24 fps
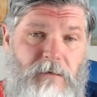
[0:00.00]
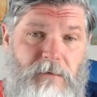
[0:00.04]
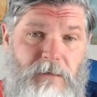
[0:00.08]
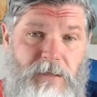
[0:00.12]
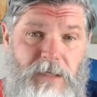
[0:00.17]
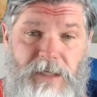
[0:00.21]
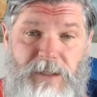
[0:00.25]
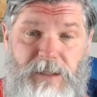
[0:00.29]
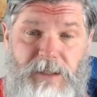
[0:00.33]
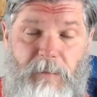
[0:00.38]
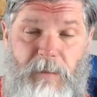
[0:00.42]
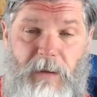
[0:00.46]

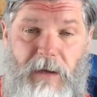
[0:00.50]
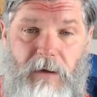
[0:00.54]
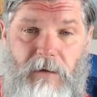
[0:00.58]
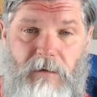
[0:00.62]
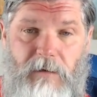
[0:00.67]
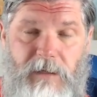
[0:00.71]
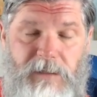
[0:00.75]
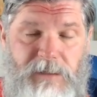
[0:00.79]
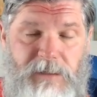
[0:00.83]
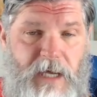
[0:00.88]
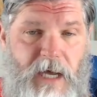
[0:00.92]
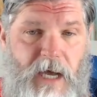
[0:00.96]

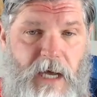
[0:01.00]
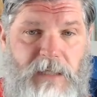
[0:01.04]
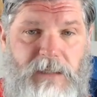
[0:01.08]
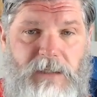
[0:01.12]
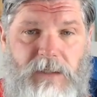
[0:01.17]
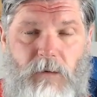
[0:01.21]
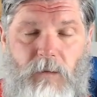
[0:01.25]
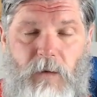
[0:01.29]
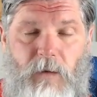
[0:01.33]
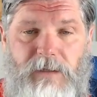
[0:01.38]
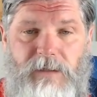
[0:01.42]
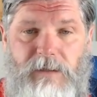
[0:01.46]
disappeared as a
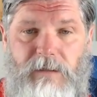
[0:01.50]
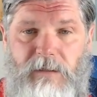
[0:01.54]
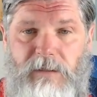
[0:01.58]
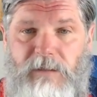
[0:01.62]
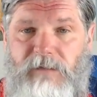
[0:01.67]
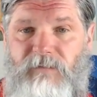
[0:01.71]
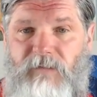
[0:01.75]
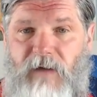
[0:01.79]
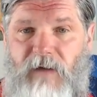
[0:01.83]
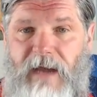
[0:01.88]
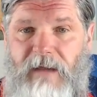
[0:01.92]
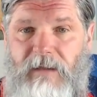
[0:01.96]
consequence of this
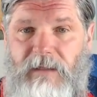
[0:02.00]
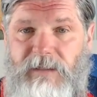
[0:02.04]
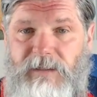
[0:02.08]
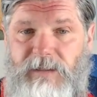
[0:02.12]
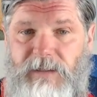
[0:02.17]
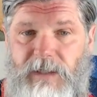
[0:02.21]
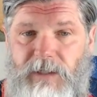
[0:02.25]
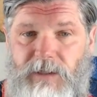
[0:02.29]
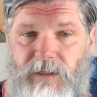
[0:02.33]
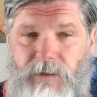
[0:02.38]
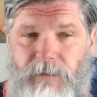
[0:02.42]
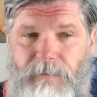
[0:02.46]
violent
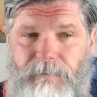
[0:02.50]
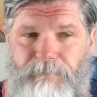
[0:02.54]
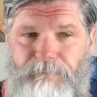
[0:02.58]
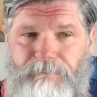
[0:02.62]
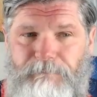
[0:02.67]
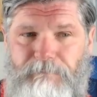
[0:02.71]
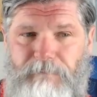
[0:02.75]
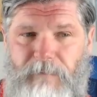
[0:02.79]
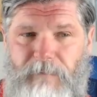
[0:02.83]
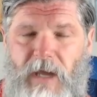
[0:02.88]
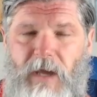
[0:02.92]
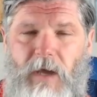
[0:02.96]
seizure?
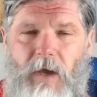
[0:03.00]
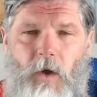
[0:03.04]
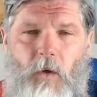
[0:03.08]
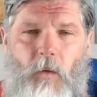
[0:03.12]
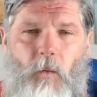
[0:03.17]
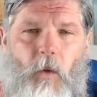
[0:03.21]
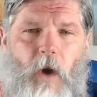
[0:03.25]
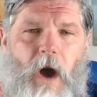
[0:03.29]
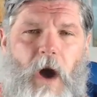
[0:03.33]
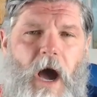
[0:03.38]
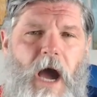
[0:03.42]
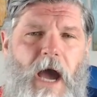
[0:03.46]

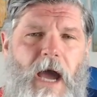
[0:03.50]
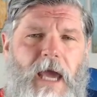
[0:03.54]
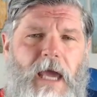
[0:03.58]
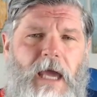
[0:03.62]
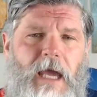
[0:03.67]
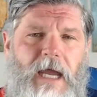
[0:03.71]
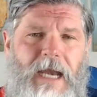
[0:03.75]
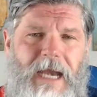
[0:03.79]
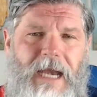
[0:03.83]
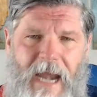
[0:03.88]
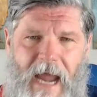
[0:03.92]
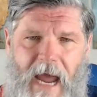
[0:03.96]
Why
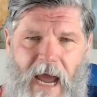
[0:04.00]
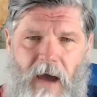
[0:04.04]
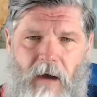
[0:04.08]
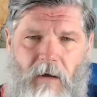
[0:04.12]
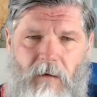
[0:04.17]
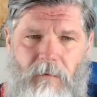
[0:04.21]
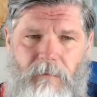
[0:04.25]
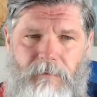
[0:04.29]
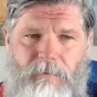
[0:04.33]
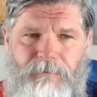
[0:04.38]
now?